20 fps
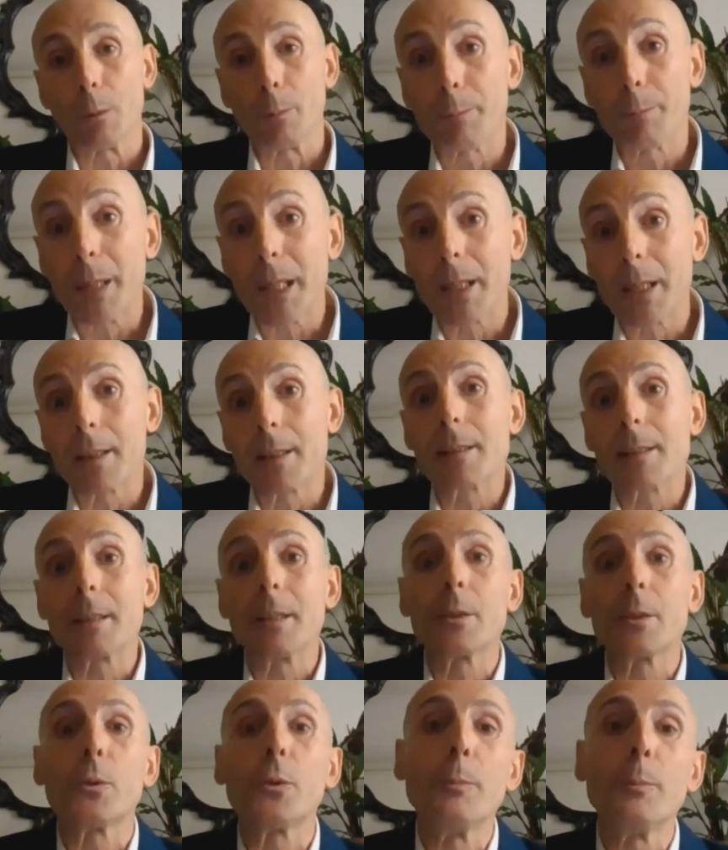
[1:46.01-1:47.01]

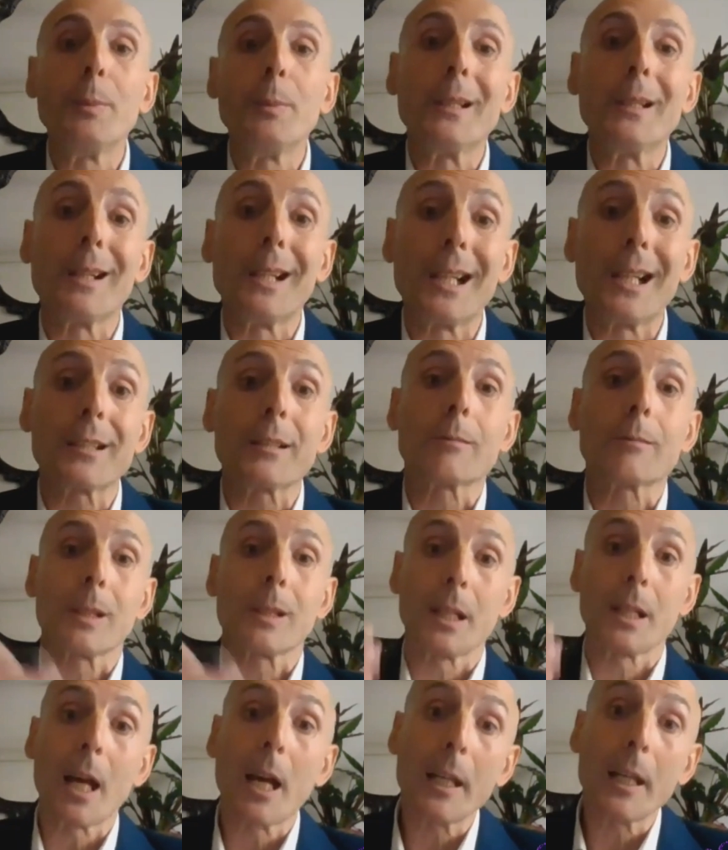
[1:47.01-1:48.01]
Europeans to be less
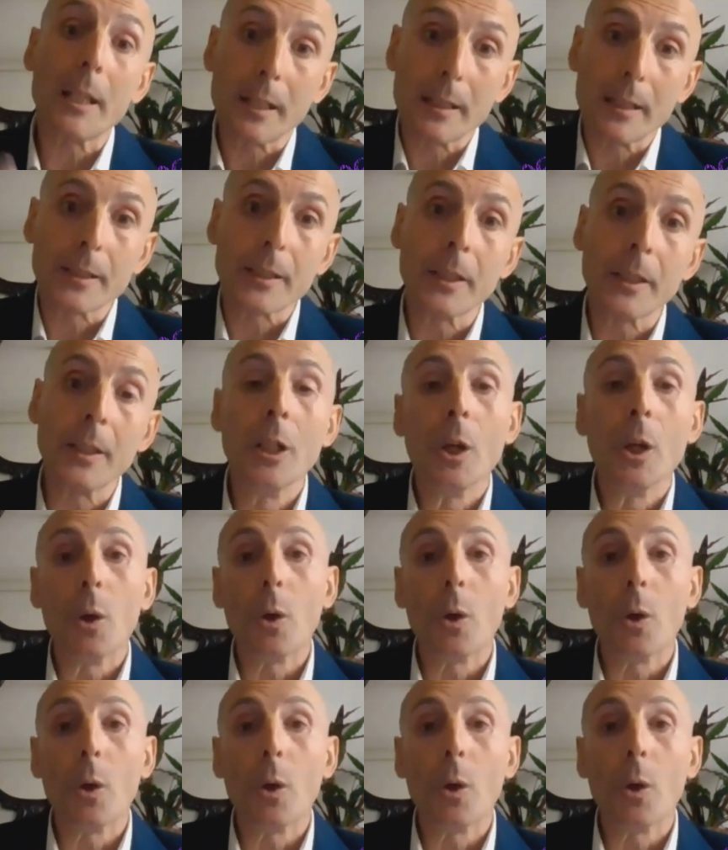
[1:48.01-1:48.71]
reliant